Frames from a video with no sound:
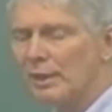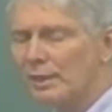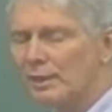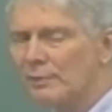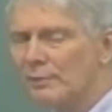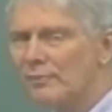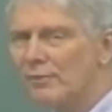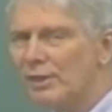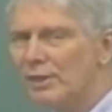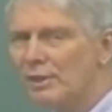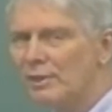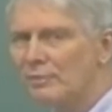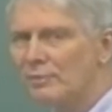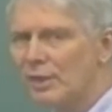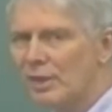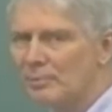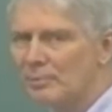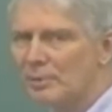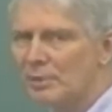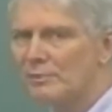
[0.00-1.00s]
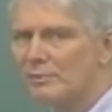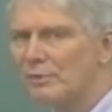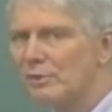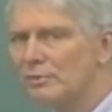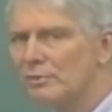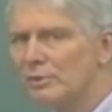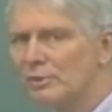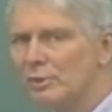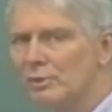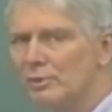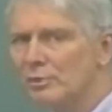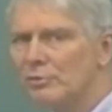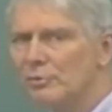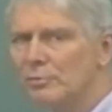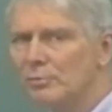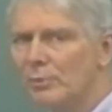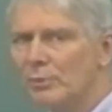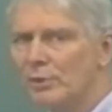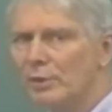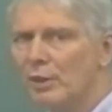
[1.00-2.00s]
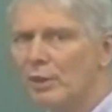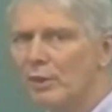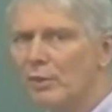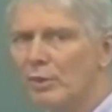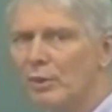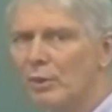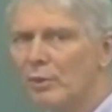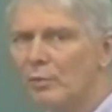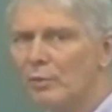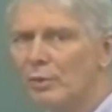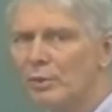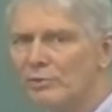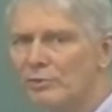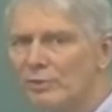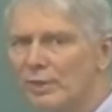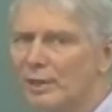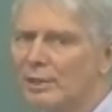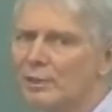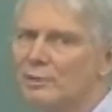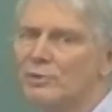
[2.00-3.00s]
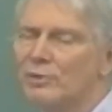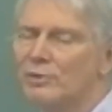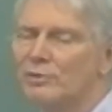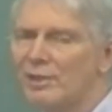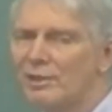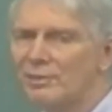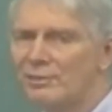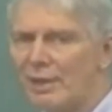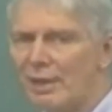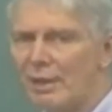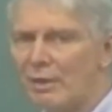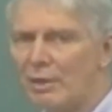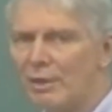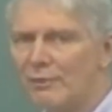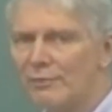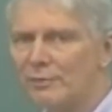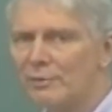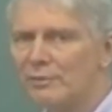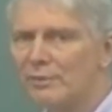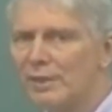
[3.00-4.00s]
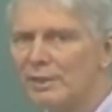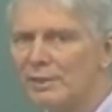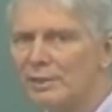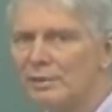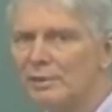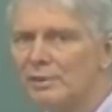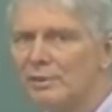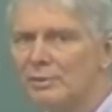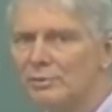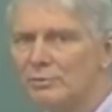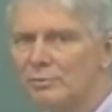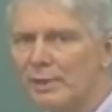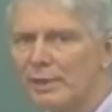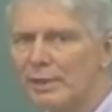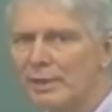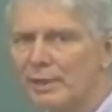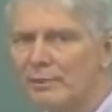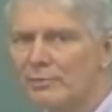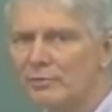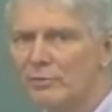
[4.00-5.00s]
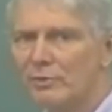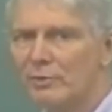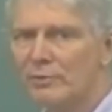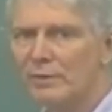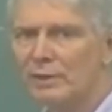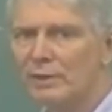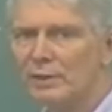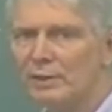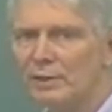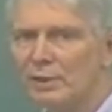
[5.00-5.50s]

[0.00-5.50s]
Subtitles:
a convenient time interval to use is 0.001 seconds, because that's how often data is read out to the